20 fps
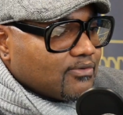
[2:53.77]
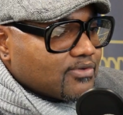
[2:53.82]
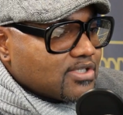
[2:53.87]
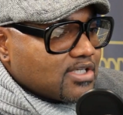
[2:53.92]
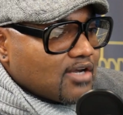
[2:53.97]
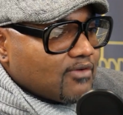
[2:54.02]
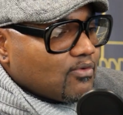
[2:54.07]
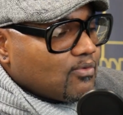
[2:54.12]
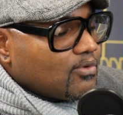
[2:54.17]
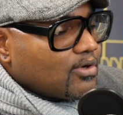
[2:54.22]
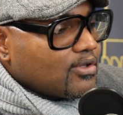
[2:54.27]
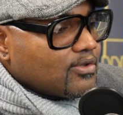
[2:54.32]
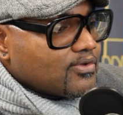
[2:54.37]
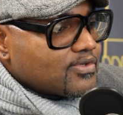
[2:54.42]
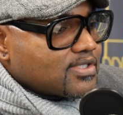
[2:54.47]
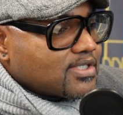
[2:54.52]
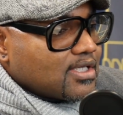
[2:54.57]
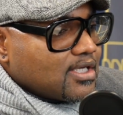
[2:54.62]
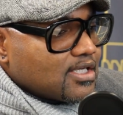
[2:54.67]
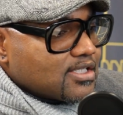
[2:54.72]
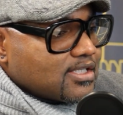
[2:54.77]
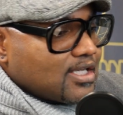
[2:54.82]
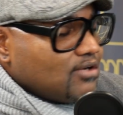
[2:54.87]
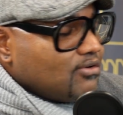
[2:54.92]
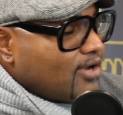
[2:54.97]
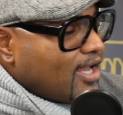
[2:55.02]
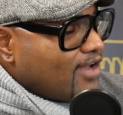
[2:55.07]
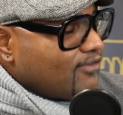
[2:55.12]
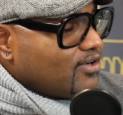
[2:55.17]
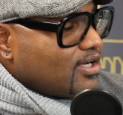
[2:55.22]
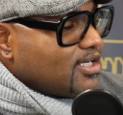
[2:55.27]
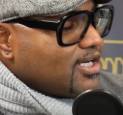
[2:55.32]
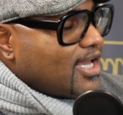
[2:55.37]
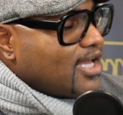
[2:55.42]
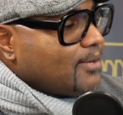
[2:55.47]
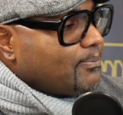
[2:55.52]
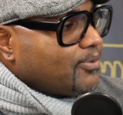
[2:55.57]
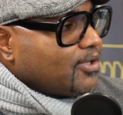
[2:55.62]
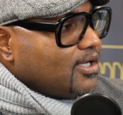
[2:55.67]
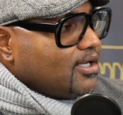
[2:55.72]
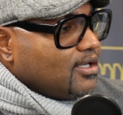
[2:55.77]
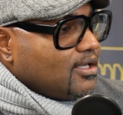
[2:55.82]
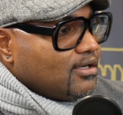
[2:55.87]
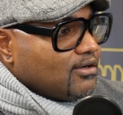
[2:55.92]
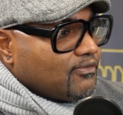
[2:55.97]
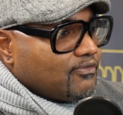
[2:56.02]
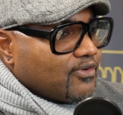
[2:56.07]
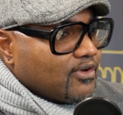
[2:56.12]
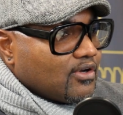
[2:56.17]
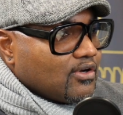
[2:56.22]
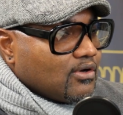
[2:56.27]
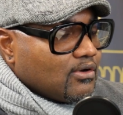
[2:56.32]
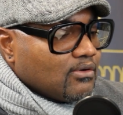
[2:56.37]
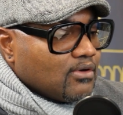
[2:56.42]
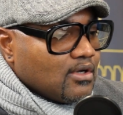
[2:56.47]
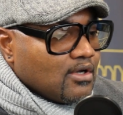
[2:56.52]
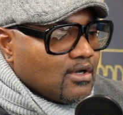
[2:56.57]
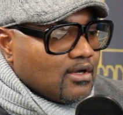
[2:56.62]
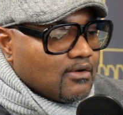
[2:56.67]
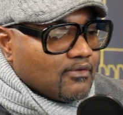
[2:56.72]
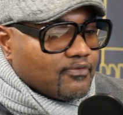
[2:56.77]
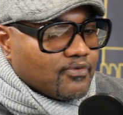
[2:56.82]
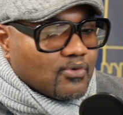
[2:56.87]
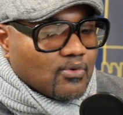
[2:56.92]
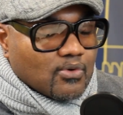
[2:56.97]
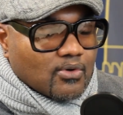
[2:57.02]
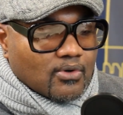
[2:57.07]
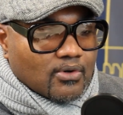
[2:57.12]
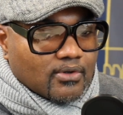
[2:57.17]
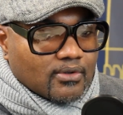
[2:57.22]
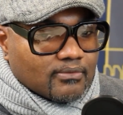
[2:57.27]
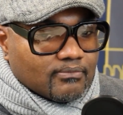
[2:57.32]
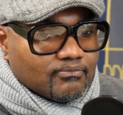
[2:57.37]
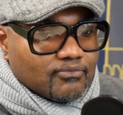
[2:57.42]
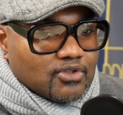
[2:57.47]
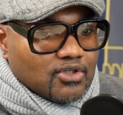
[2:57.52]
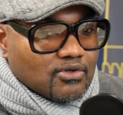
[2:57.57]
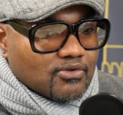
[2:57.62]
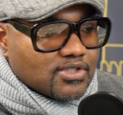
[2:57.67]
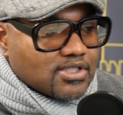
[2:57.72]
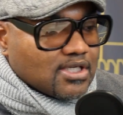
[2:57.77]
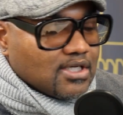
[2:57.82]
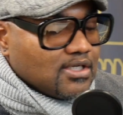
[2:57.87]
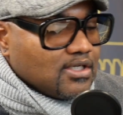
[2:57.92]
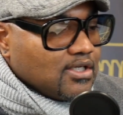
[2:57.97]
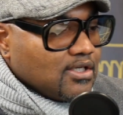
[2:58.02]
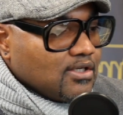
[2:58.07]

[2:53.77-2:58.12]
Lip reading: it was never one of those things. Having a dad to play NFL for 10